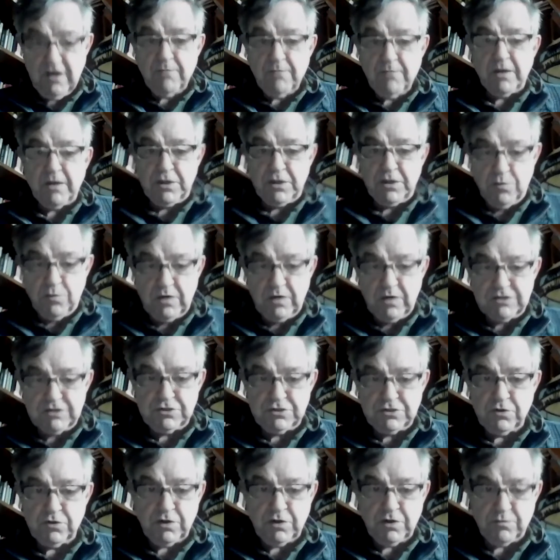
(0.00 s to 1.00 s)
by the ones
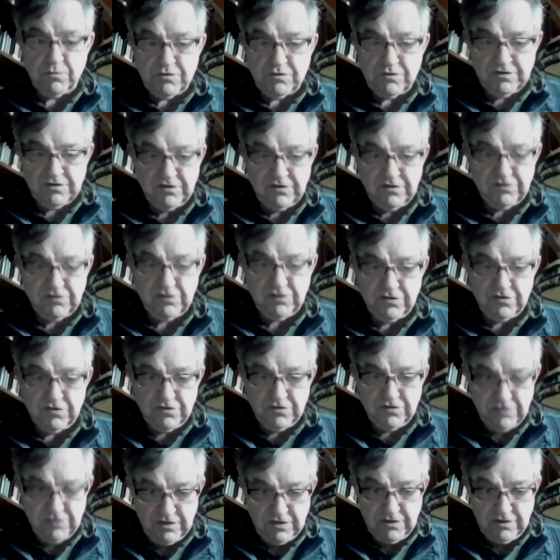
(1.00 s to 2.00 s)
who could resist the
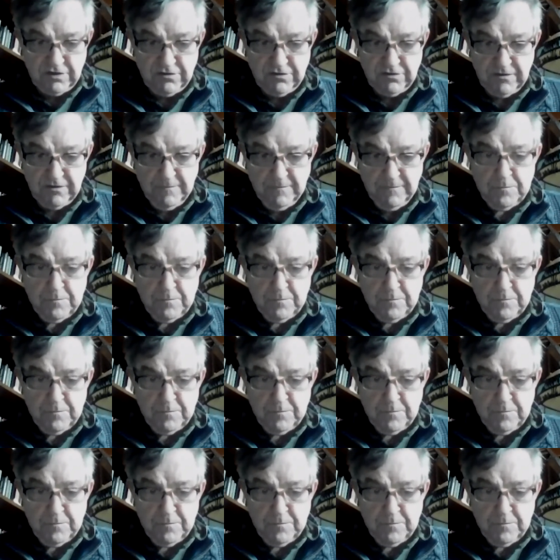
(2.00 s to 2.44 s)
disease.